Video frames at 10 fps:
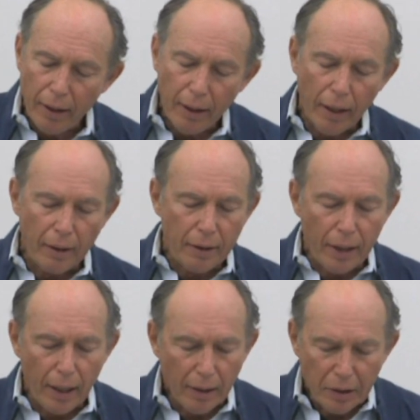And,
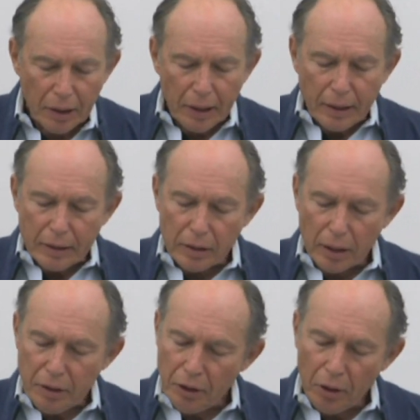uh,
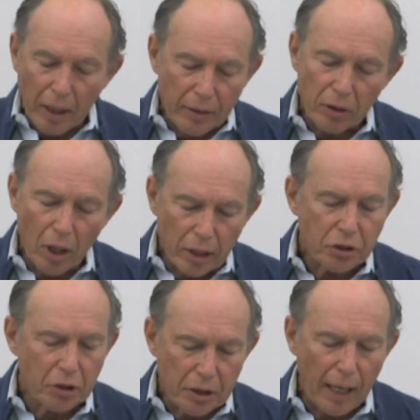the, you know, and the
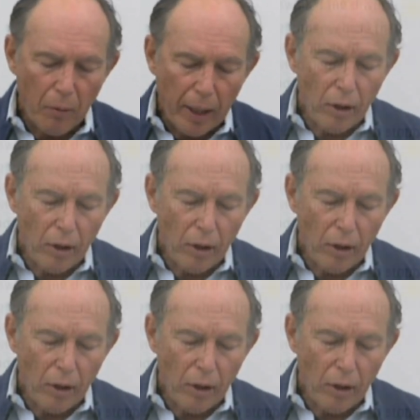law's good that way.